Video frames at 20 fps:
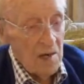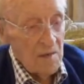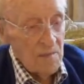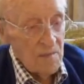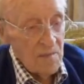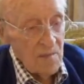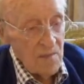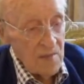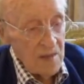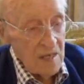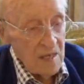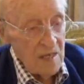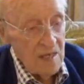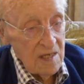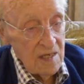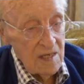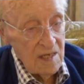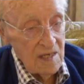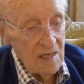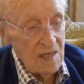
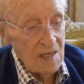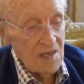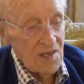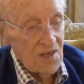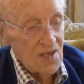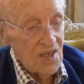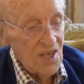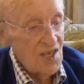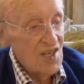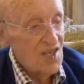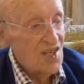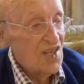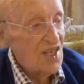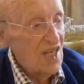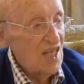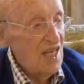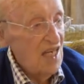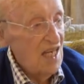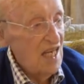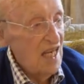
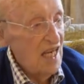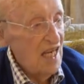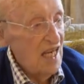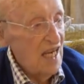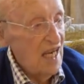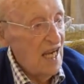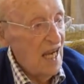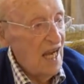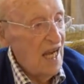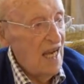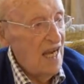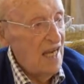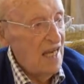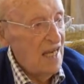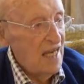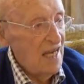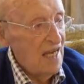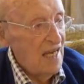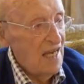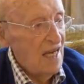
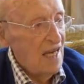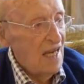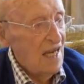GCAA